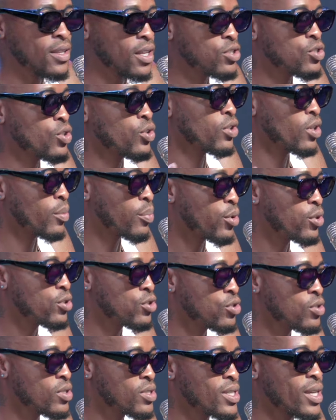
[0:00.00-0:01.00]
that you're going to
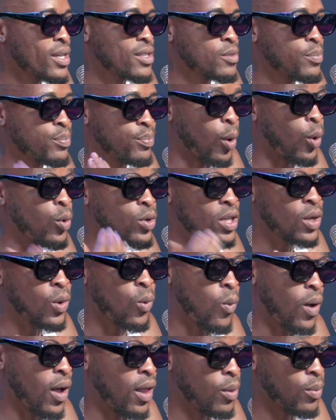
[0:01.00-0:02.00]
produce is
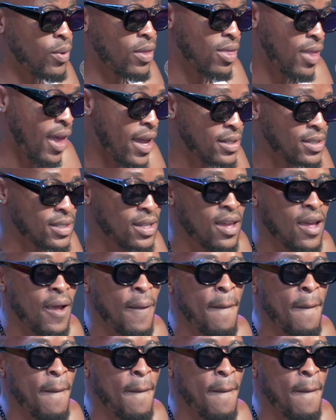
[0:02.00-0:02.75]
boding well with that.